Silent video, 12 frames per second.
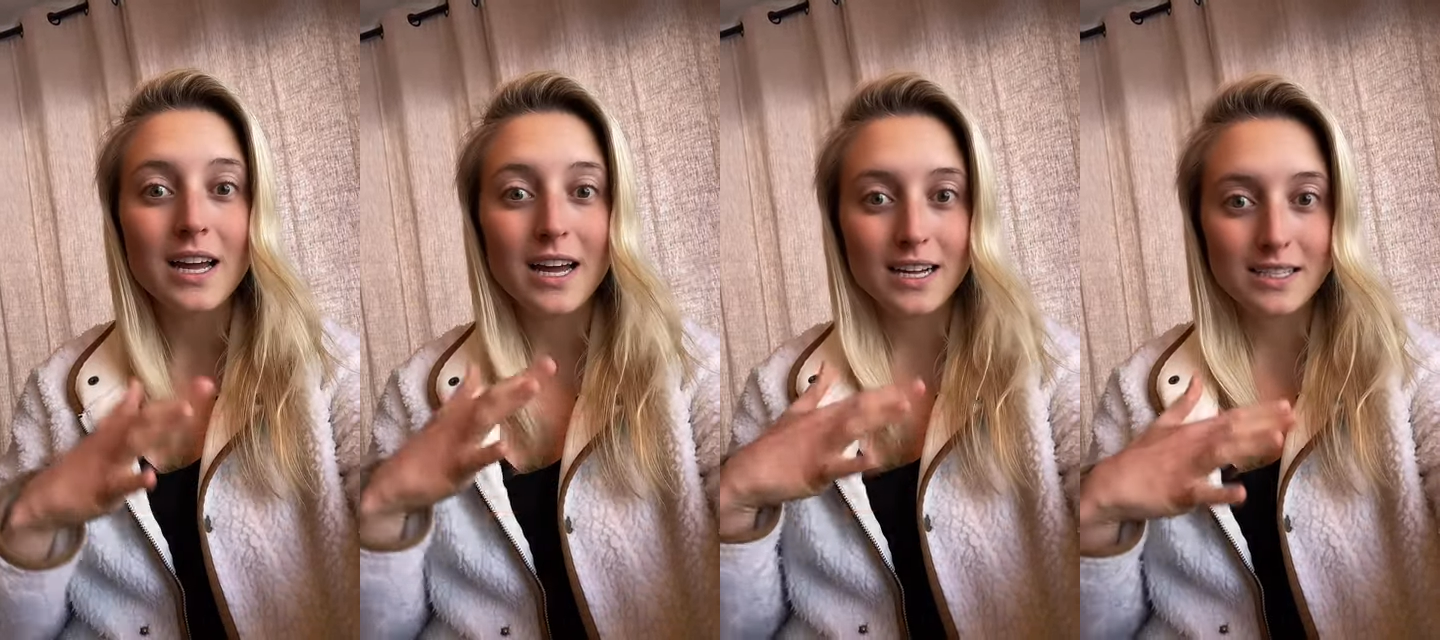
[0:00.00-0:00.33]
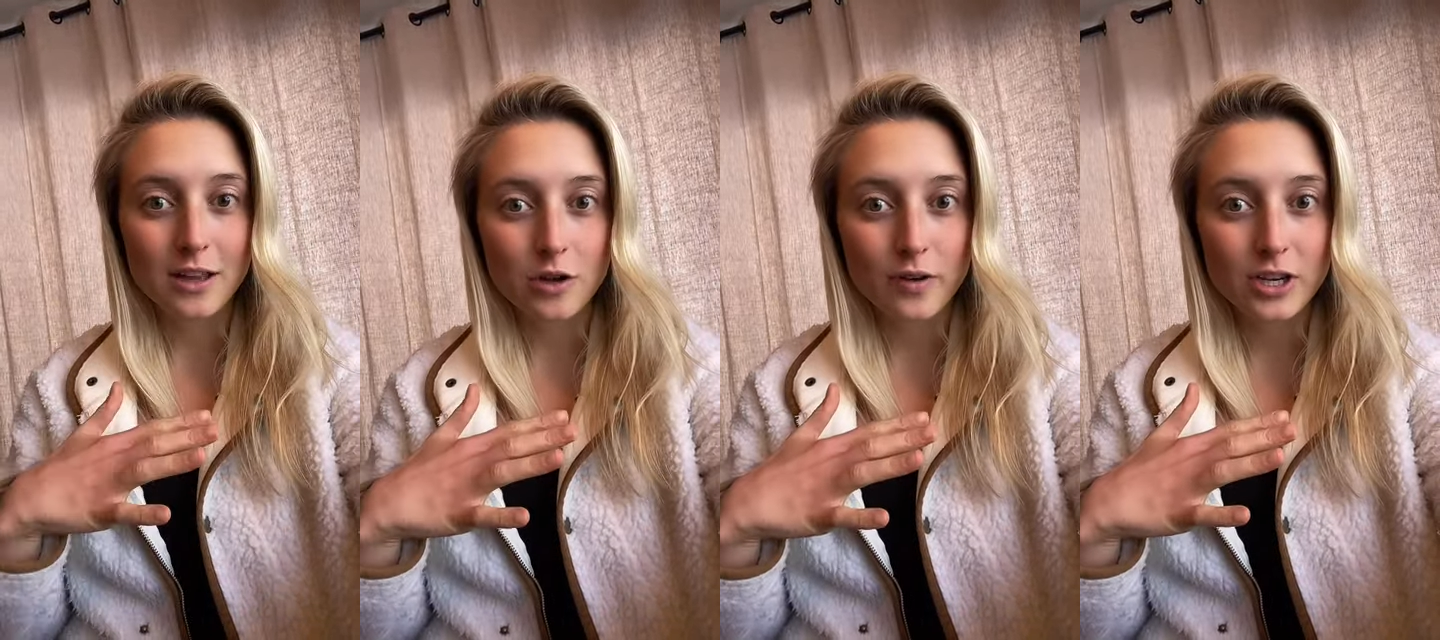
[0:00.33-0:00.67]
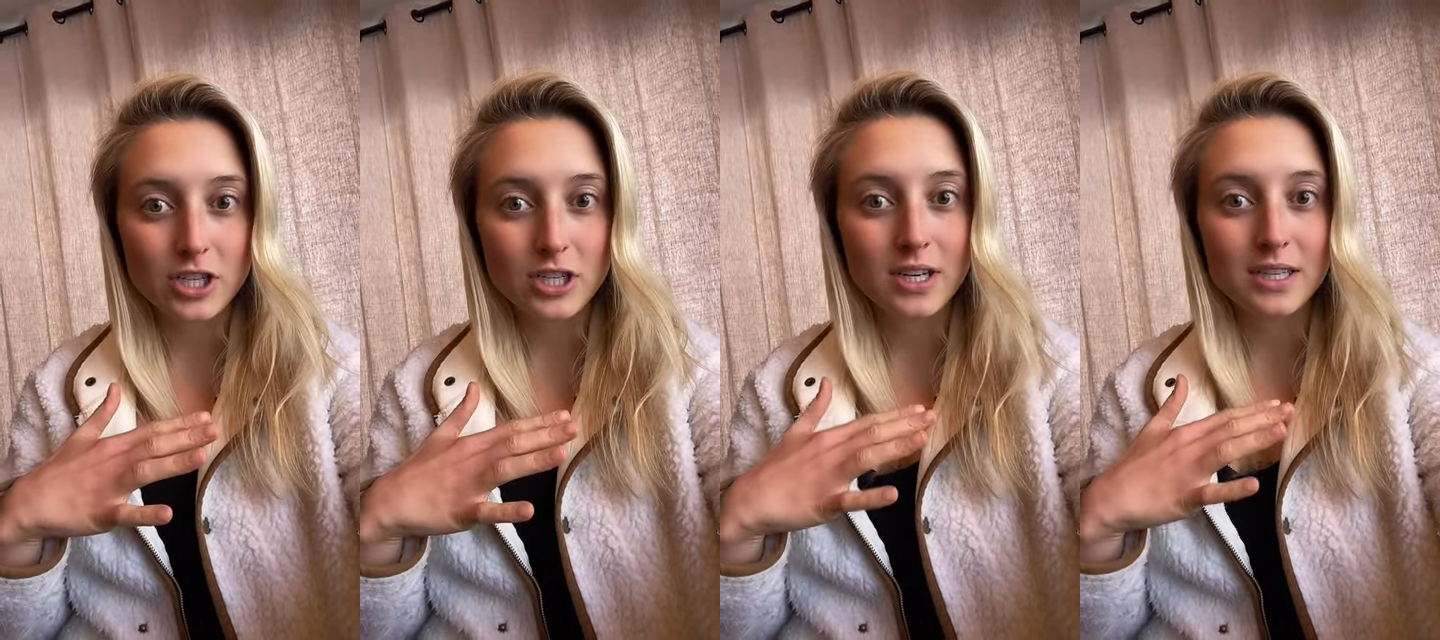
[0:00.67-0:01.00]

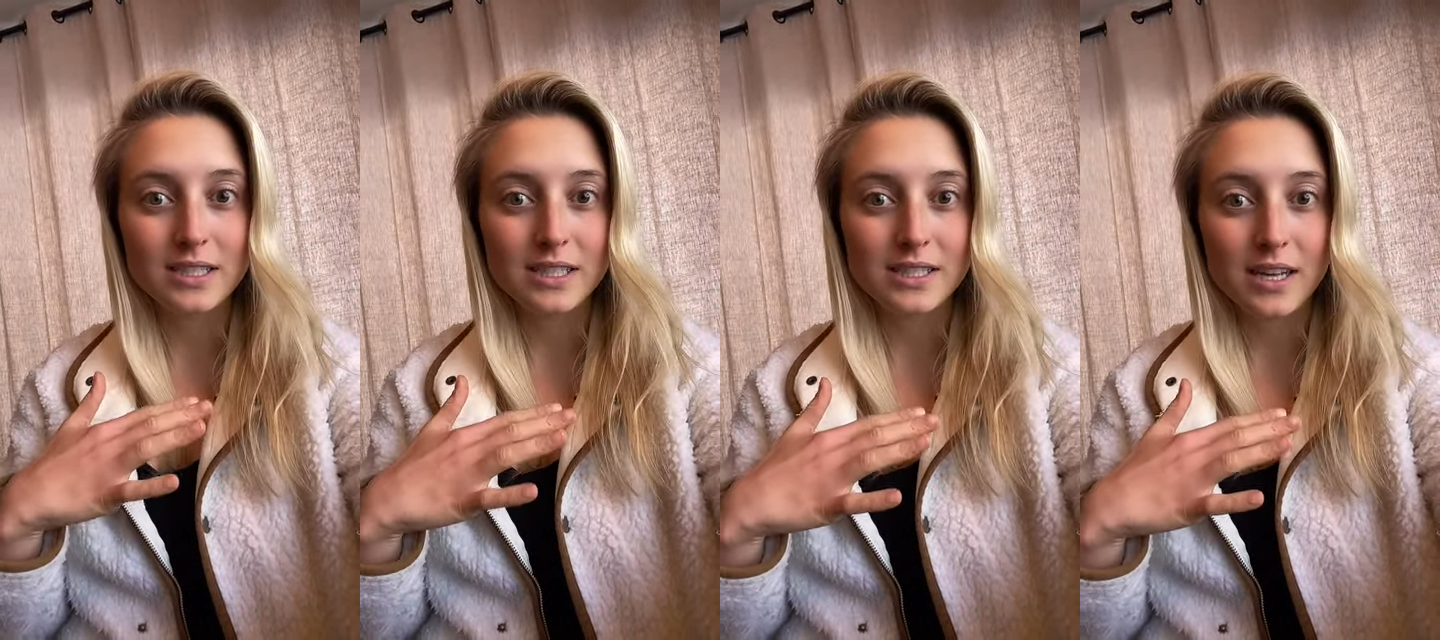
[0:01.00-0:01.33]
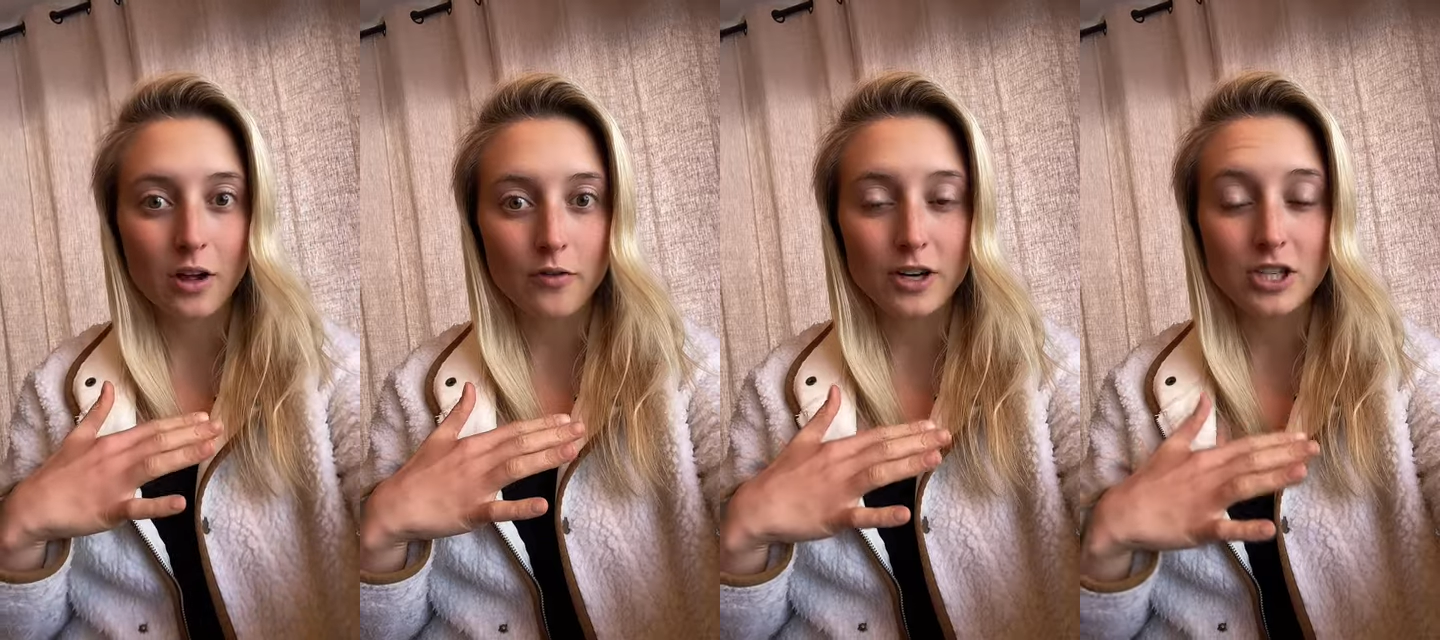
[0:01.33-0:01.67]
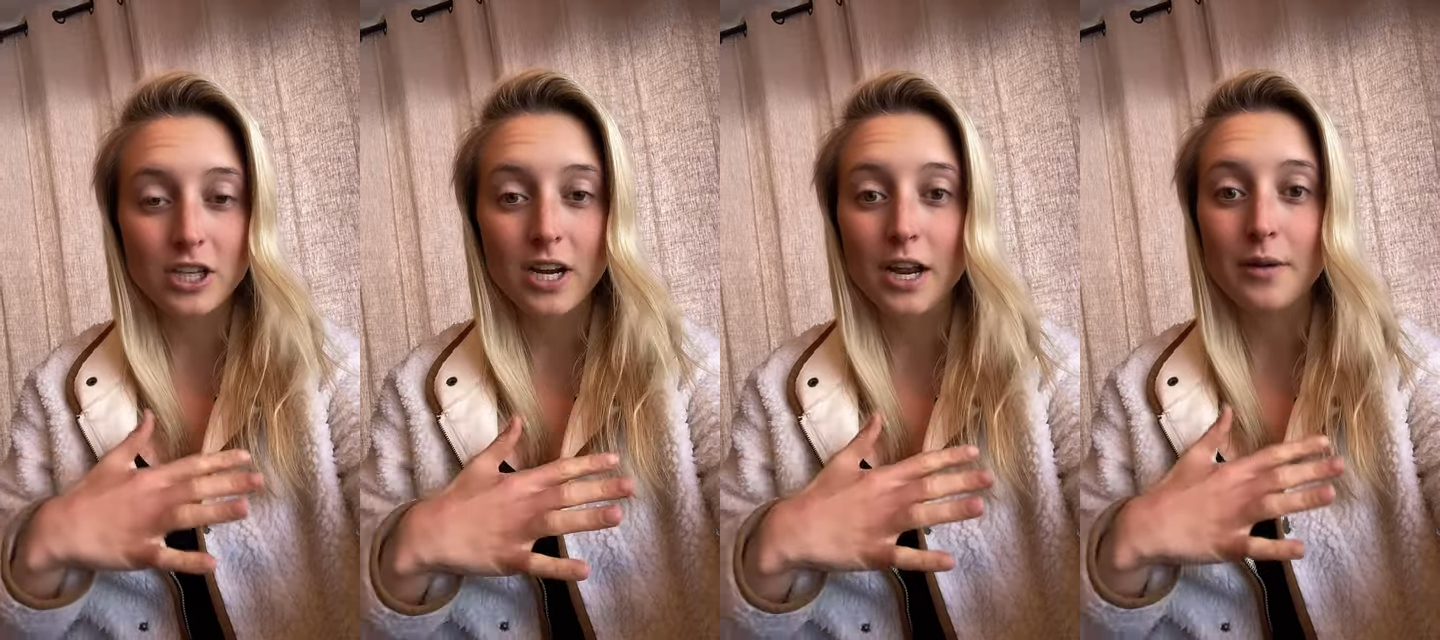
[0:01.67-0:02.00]
acceleration and
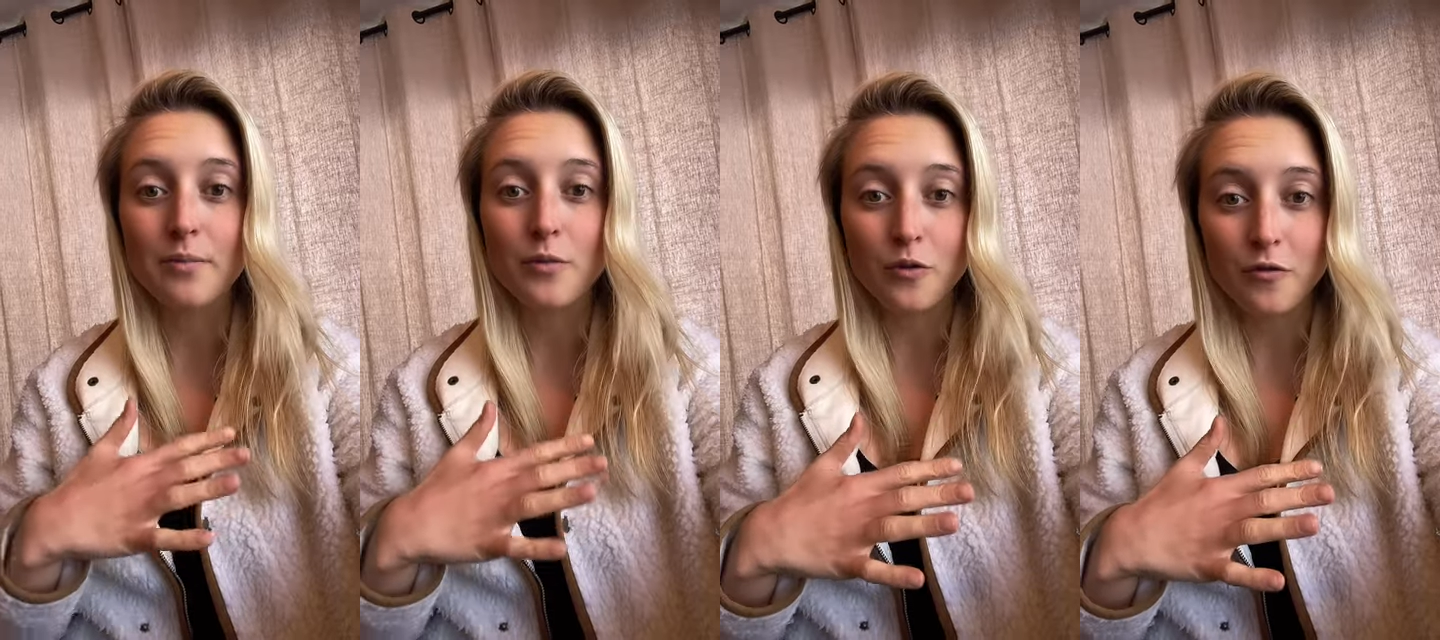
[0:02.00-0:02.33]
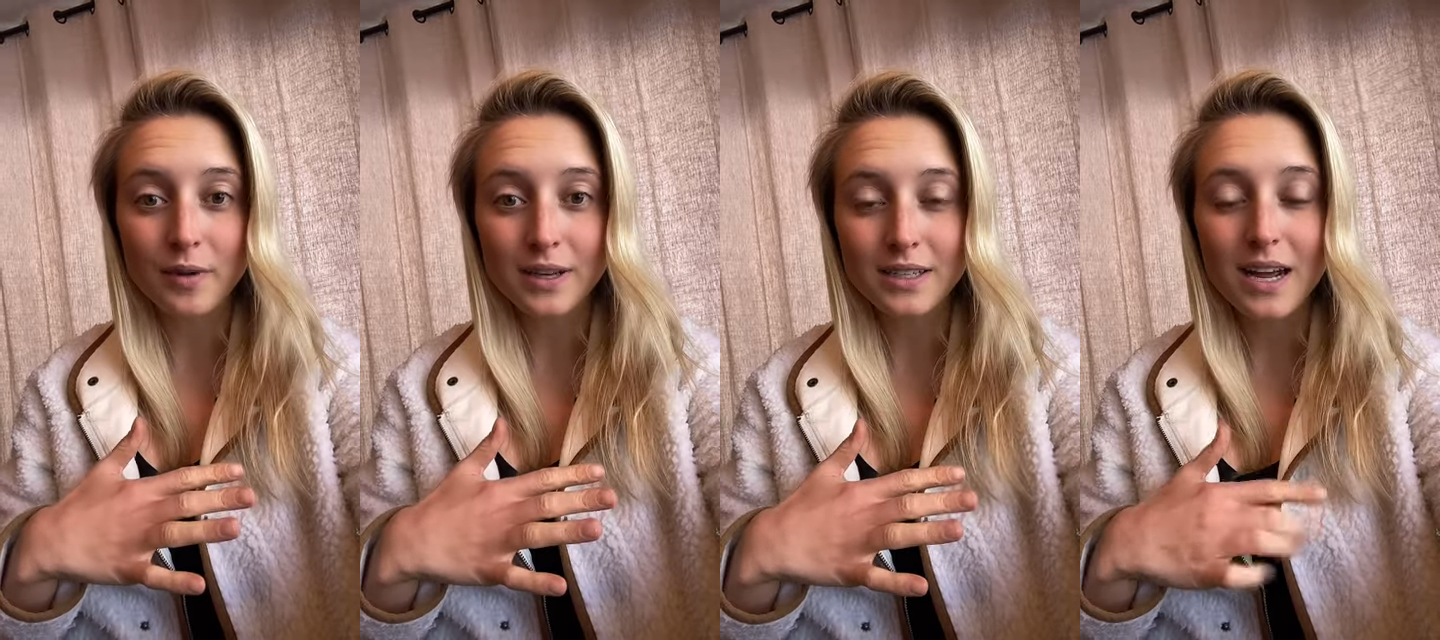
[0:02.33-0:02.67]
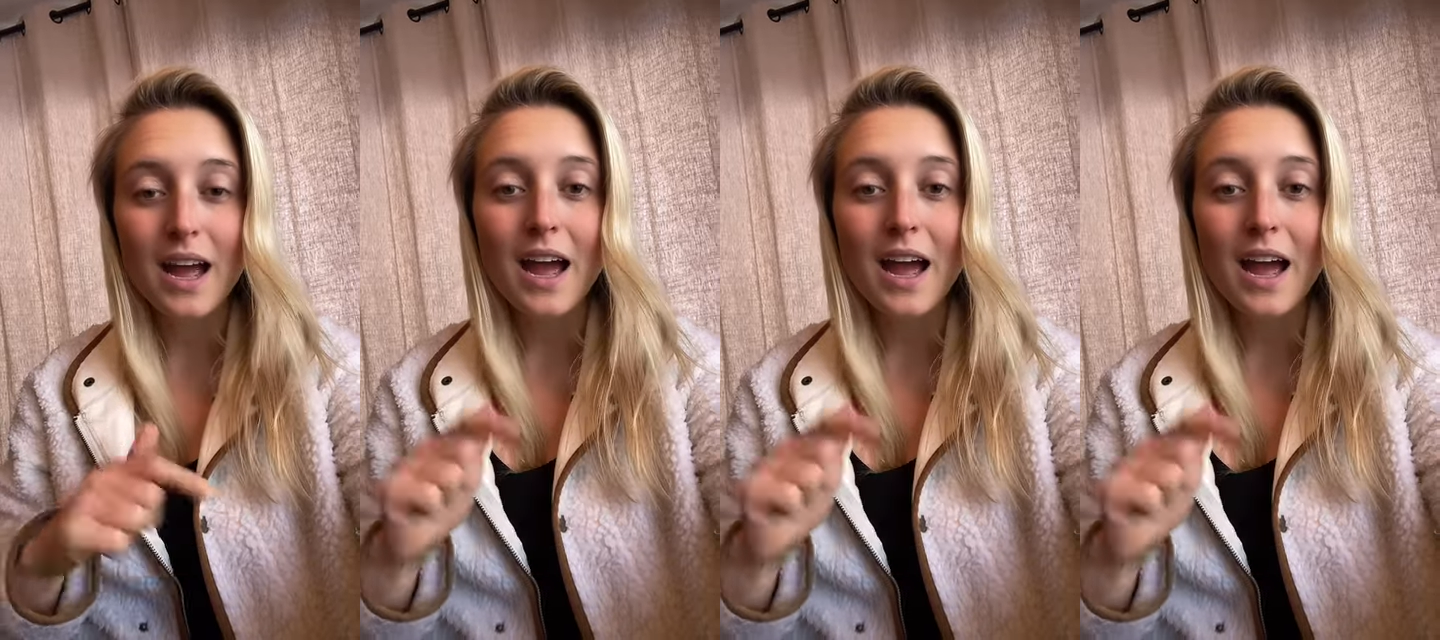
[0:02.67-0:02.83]
deceleration and movement,